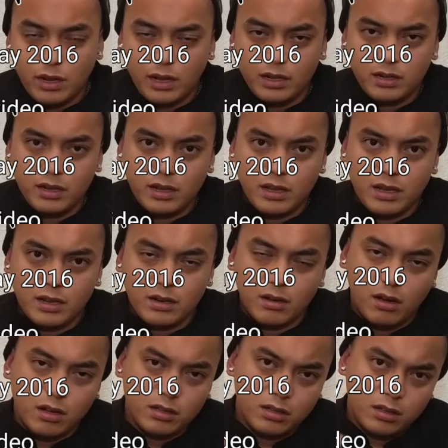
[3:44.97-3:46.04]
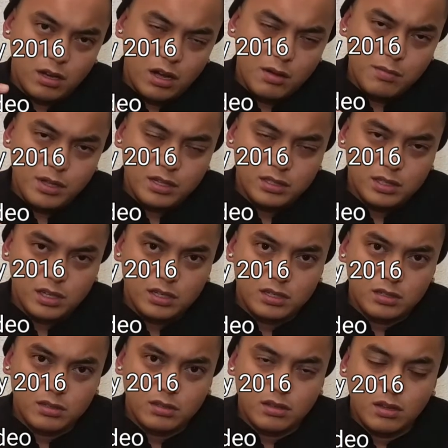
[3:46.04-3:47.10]
and then on the comment
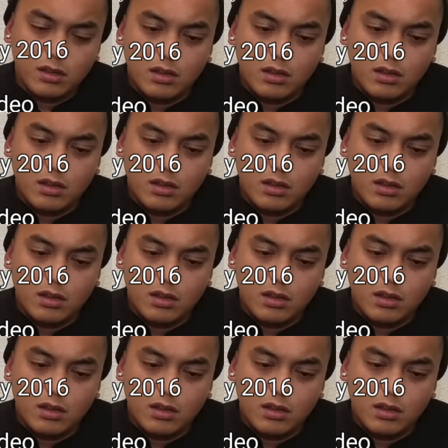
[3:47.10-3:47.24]
section